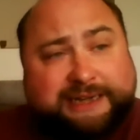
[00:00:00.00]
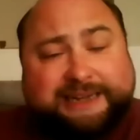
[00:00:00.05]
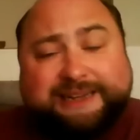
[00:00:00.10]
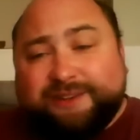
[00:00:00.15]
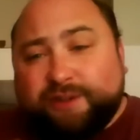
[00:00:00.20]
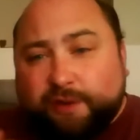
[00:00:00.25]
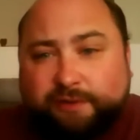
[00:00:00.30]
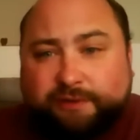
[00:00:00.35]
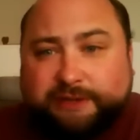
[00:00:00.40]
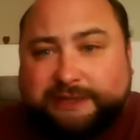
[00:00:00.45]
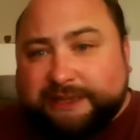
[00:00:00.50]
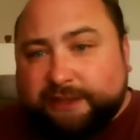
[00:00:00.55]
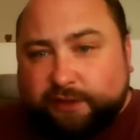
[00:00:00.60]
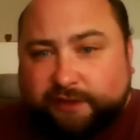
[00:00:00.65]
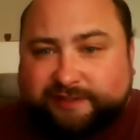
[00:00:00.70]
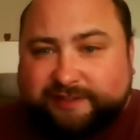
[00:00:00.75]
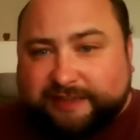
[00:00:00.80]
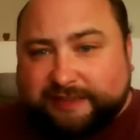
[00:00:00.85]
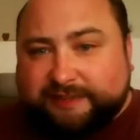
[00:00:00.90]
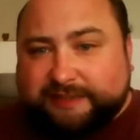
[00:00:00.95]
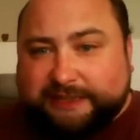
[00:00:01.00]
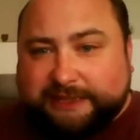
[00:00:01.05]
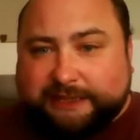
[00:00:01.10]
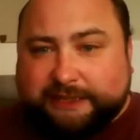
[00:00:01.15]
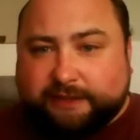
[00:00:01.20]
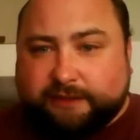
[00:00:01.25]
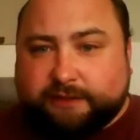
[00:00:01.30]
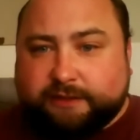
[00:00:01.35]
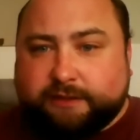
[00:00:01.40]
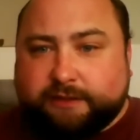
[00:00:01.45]
in the
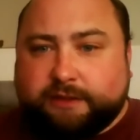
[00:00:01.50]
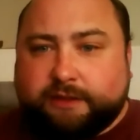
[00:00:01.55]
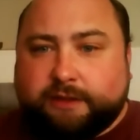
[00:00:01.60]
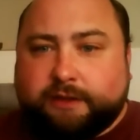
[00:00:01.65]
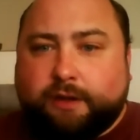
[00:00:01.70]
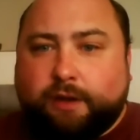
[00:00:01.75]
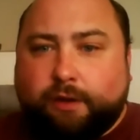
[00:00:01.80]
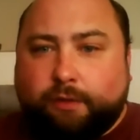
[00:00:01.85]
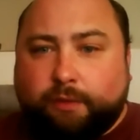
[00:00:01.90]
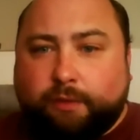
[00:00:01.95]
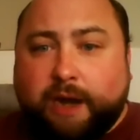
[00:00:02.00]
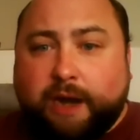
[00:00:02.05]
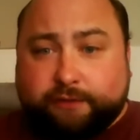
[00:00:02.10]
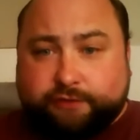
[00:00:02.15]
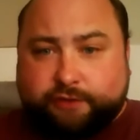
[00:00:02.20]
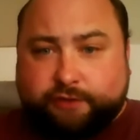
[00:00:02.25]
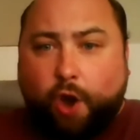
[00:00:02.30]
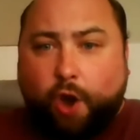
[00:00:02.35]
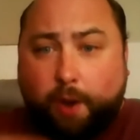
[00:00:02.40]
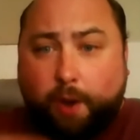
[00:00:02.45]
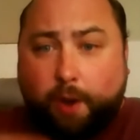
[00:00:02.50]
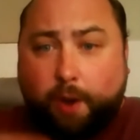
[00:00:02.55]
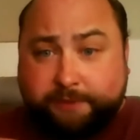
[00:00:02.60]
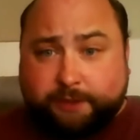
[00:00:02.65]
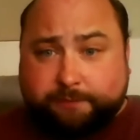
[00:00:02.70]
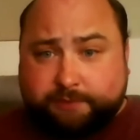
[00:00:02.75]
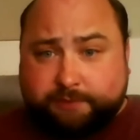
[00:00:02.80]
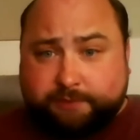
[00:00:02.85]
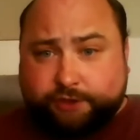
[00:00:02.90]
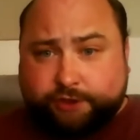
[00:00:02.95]
setting around the hobby
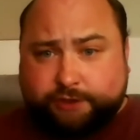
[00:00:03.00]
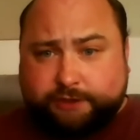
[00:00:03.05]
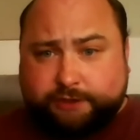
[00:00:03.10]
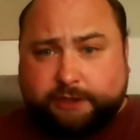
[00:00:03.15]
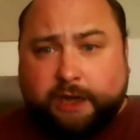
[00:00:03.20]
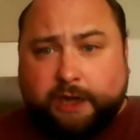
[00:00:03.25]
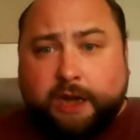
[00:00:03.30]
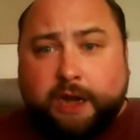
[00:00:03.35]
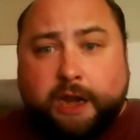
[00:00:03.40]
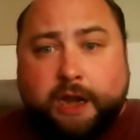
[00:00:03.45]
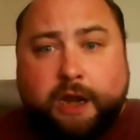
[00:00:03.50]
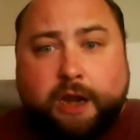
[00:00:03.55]
shop dungeon,